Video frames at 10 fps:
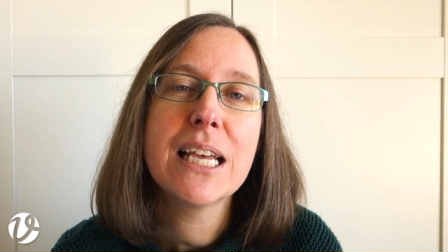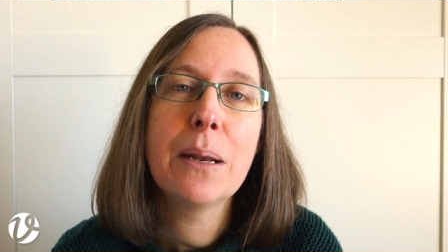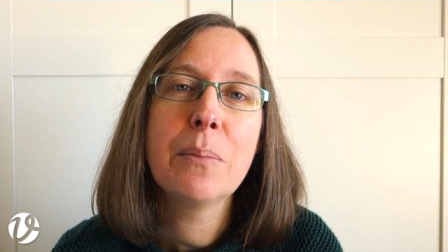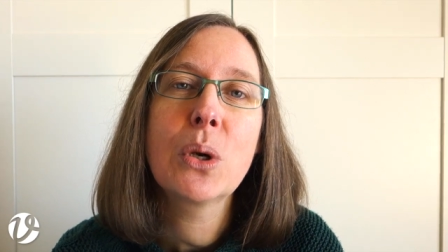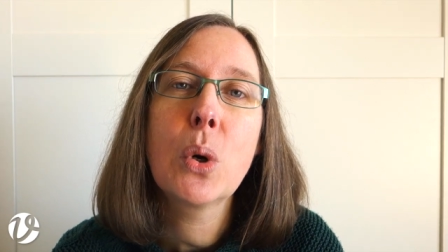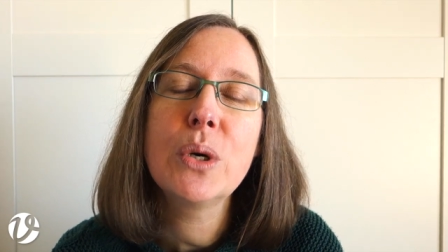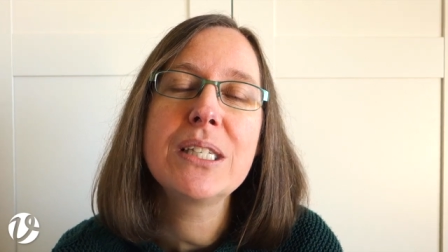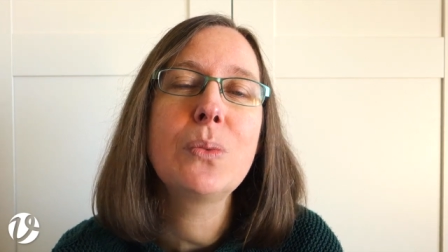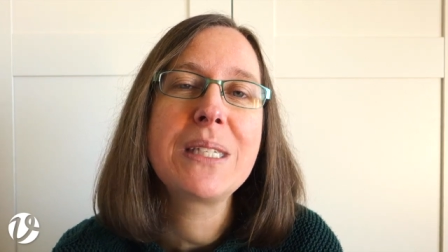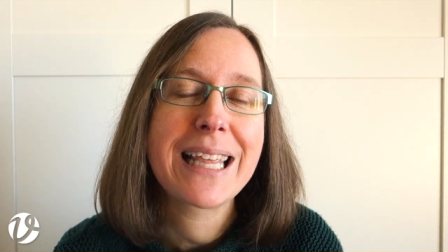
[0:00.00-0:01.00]
And because
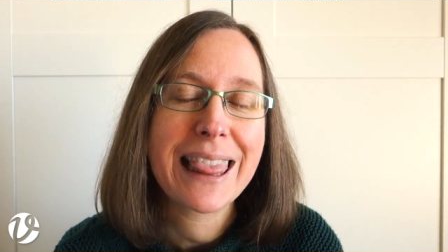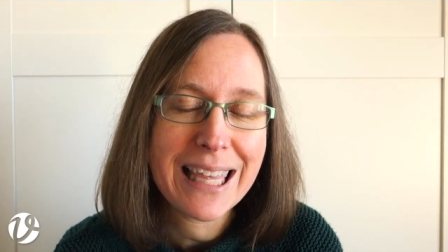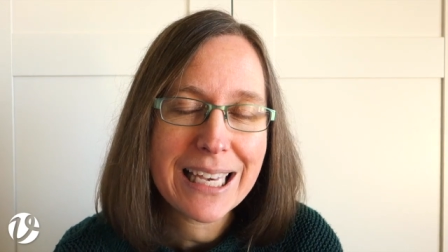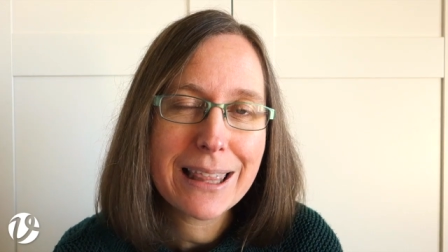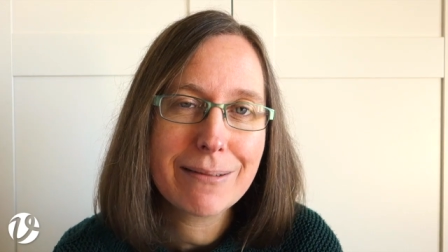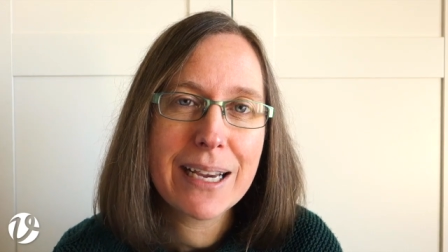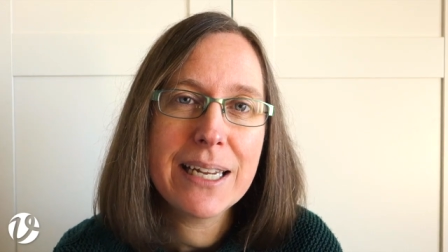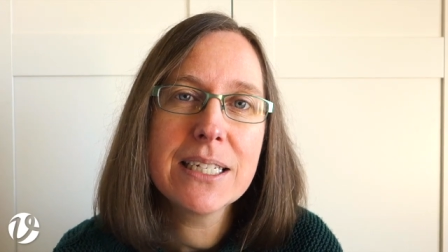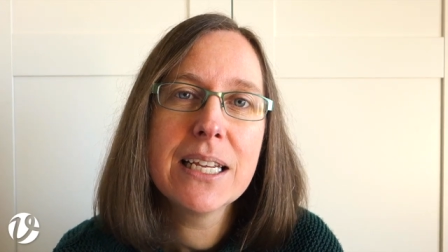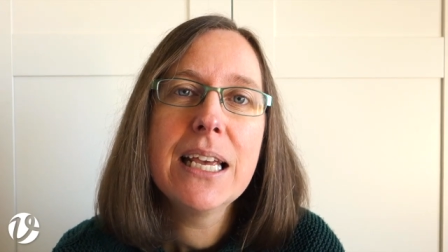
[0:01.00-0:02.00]
it was a thicker
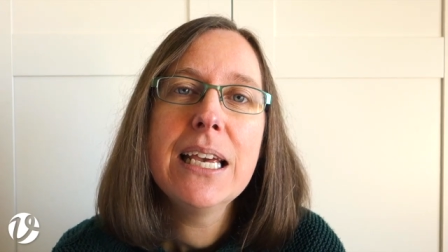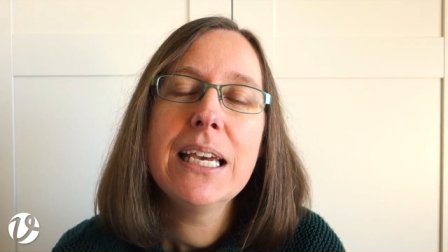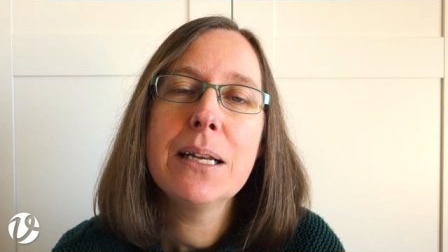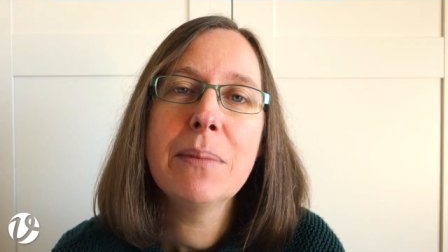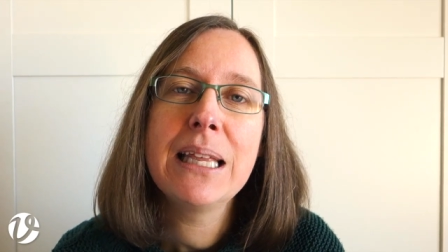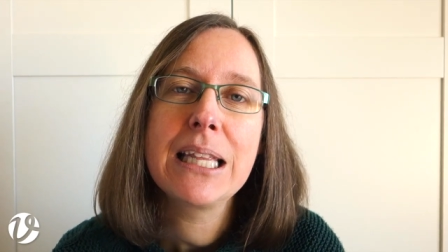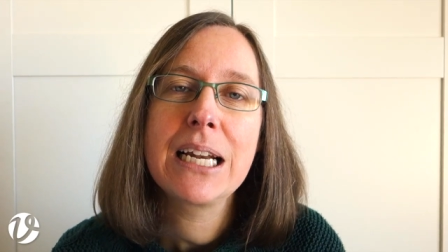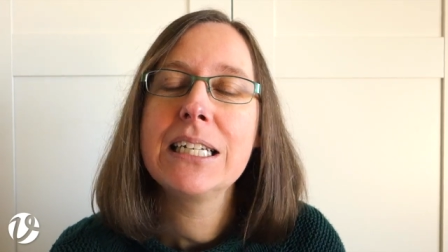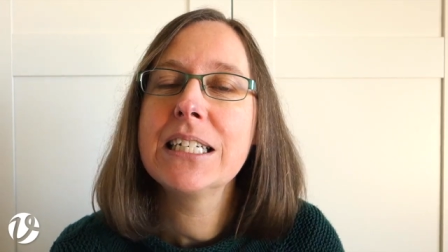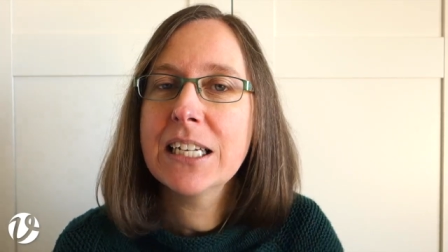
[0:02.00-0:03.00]
thread, it meant that
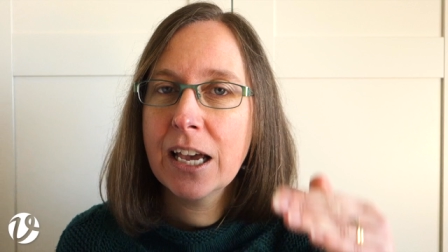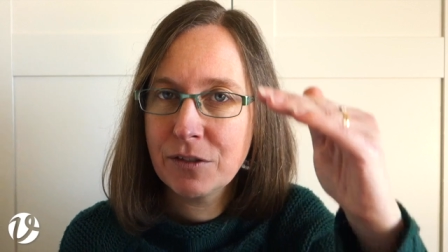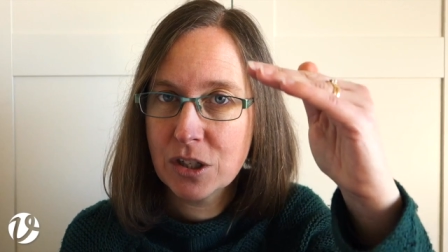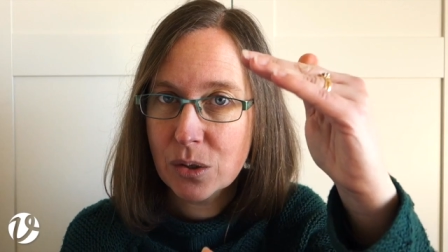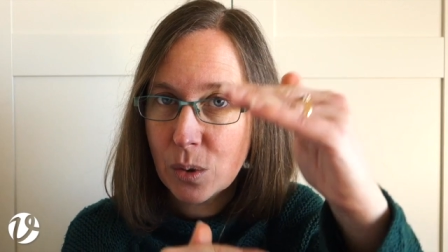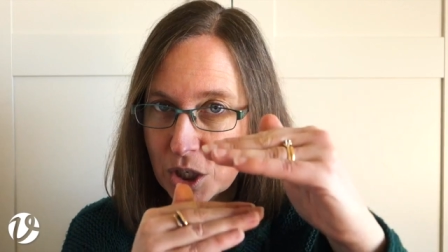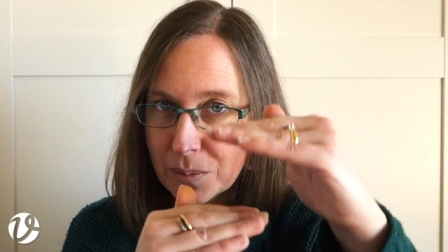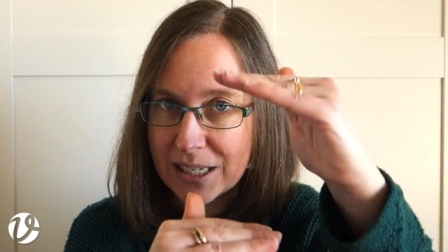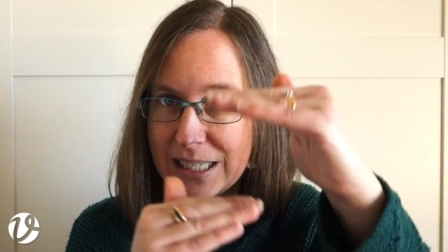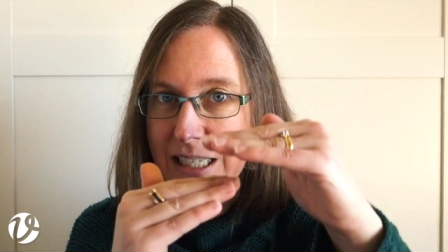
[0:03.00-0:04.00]
I didn't have to squash
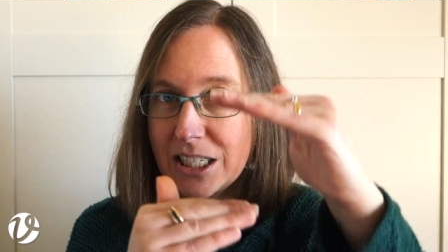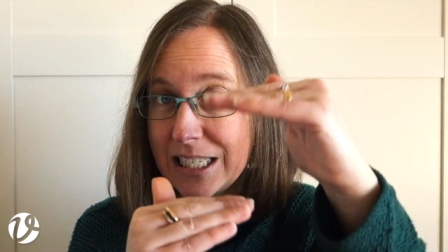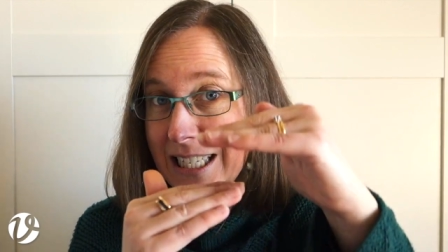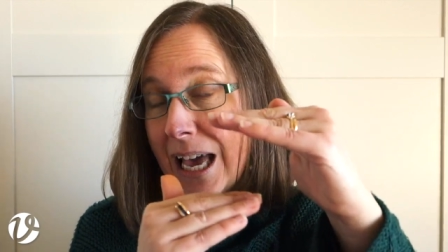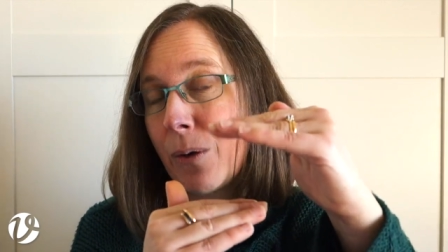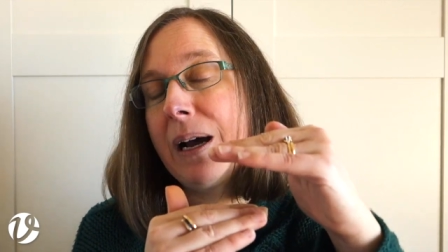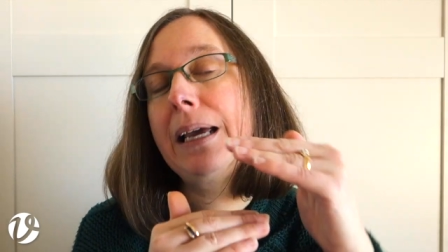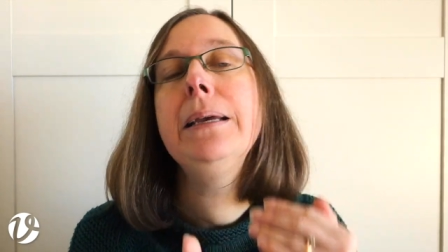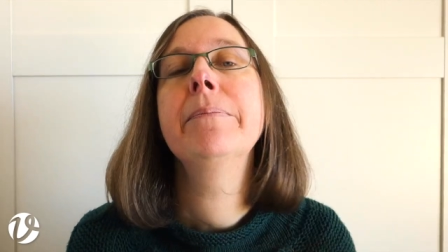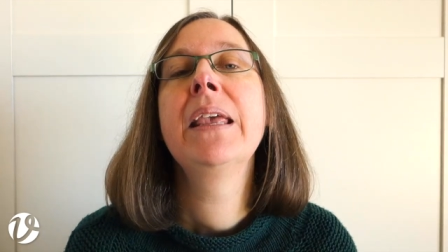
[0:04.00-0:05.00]
my stitches that
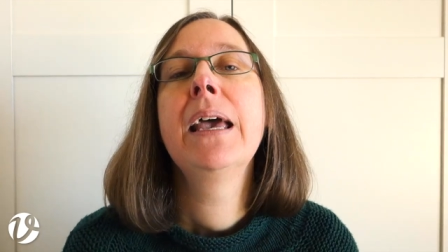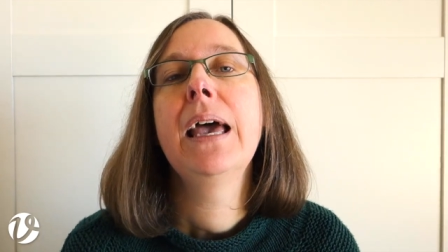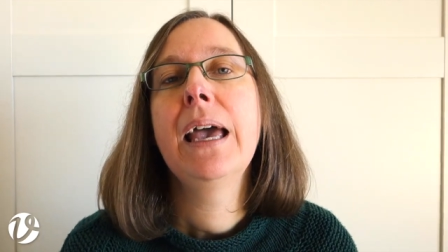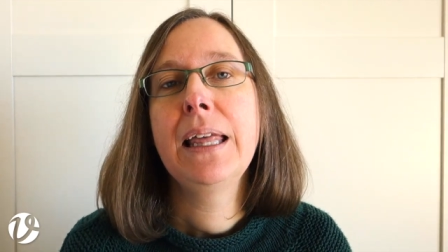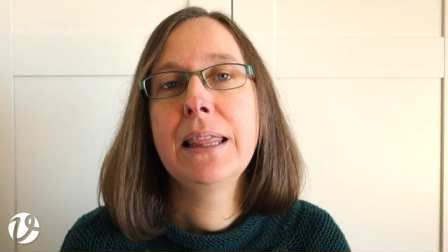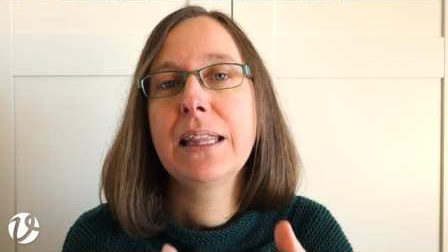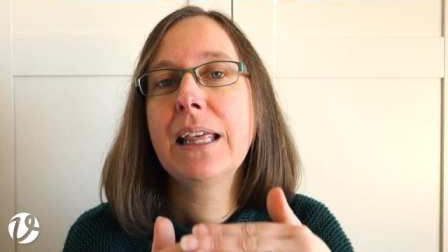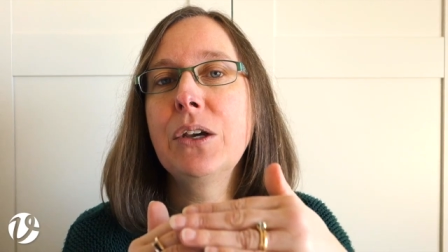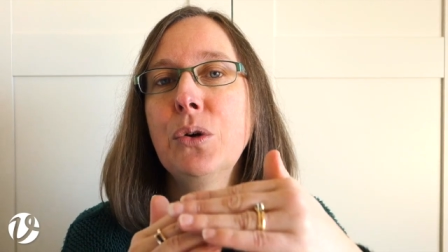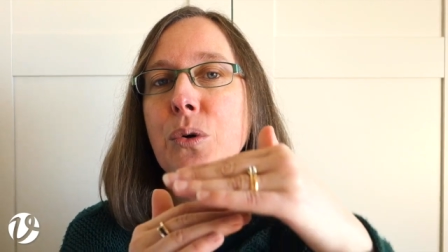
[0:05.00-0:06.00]
way and that
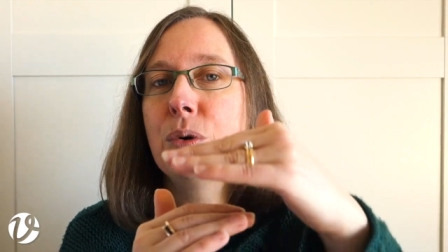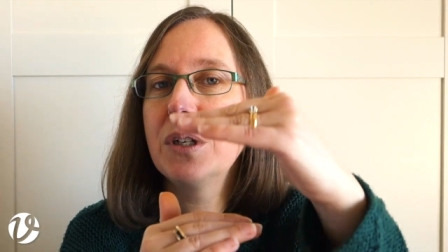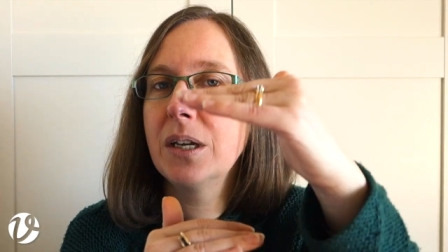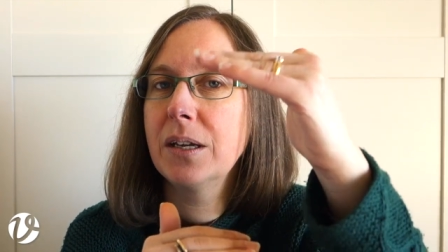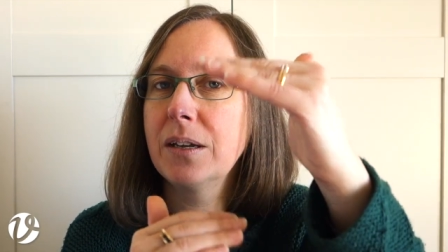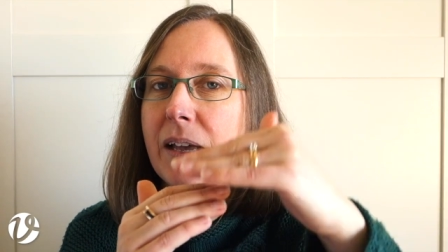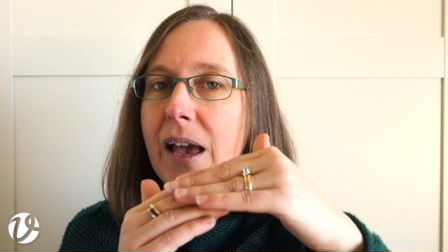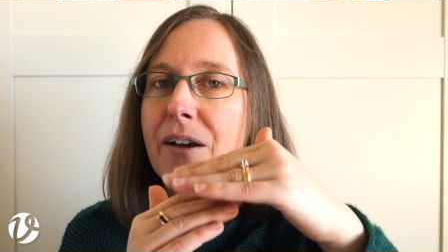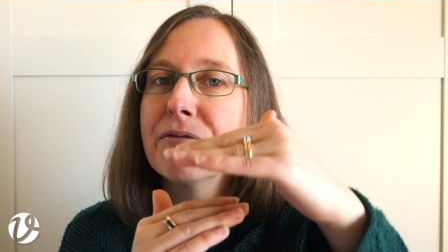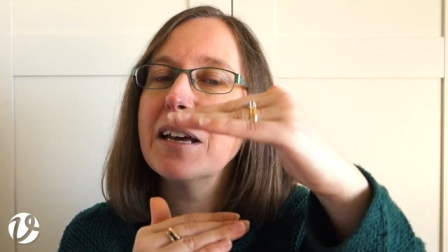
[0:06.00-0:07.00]
they could
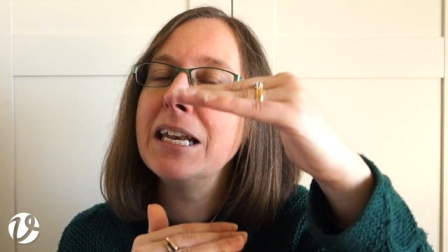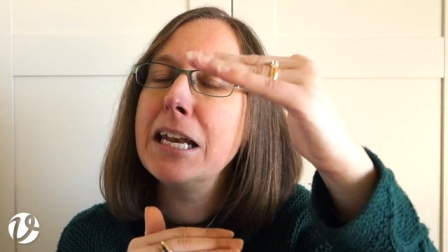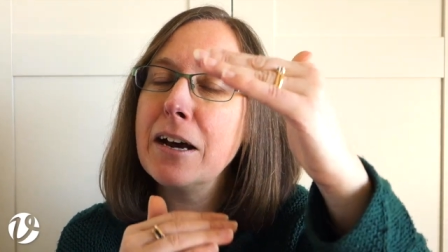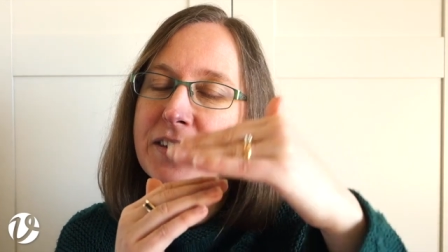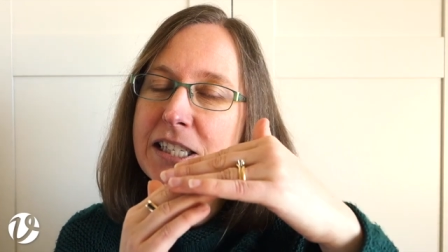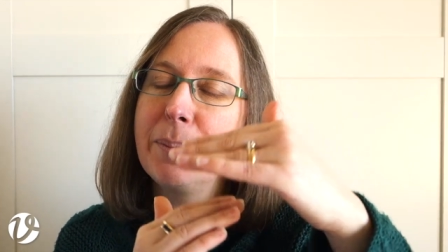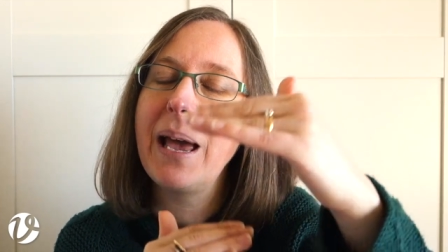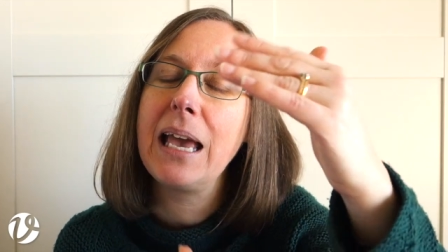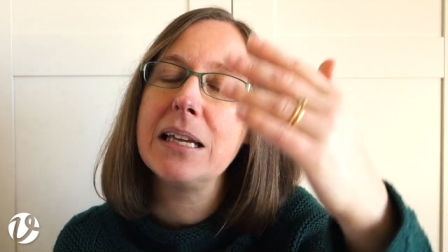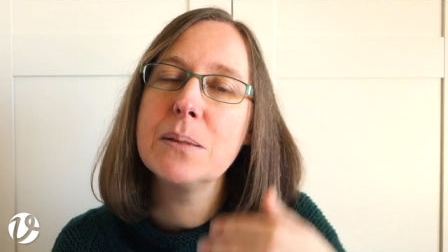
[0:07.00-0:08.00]
have enough
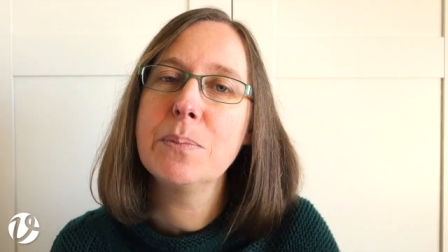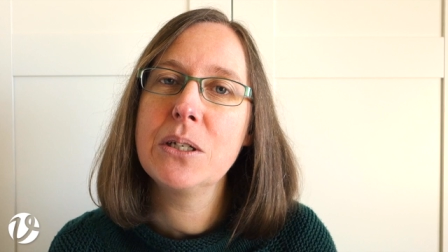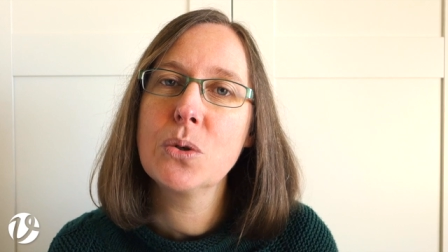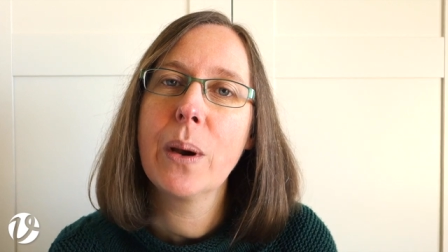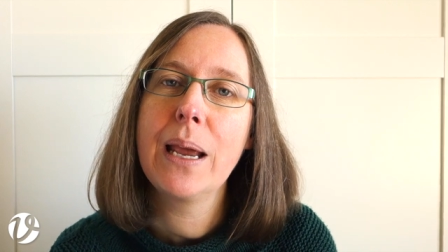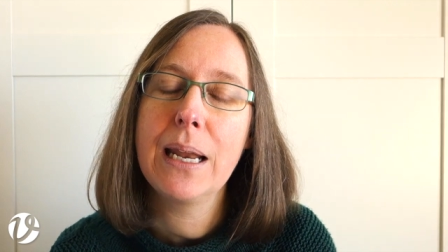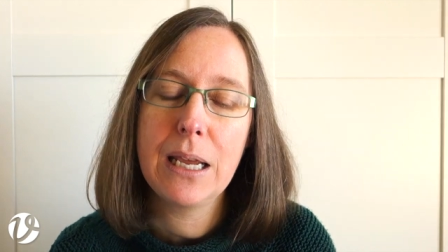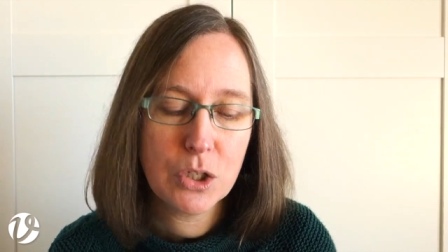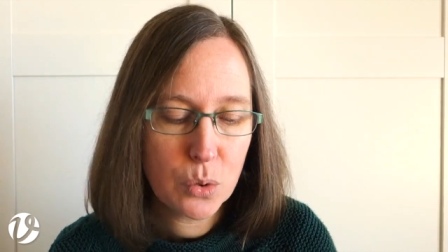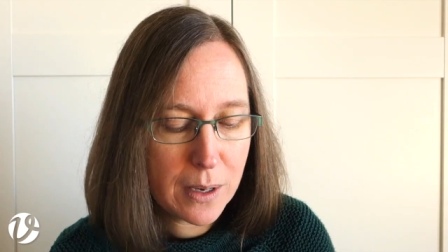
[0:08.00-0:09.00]
space between
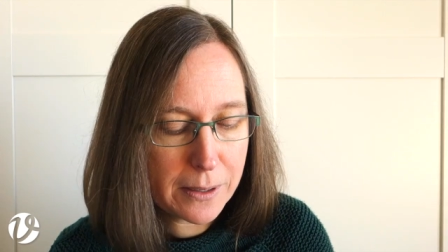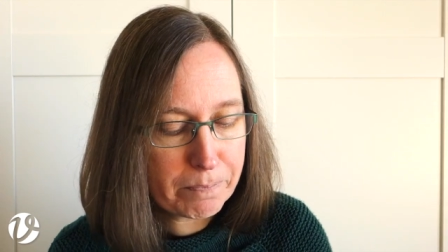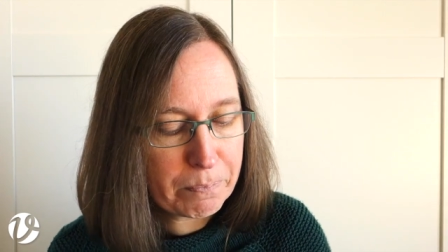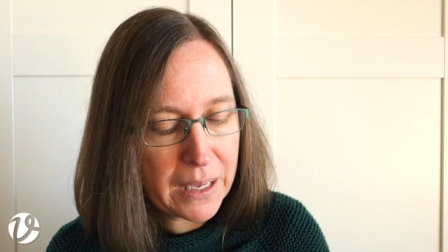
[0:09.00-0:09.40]
each one.